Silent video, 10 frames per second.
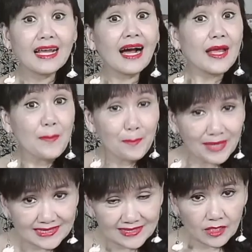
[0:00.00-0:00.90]
I
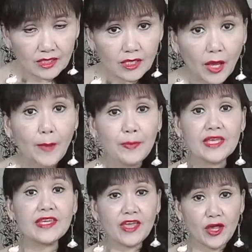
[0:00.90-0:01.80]
must
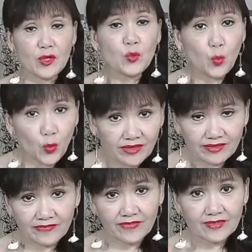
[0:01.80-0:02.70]
begin with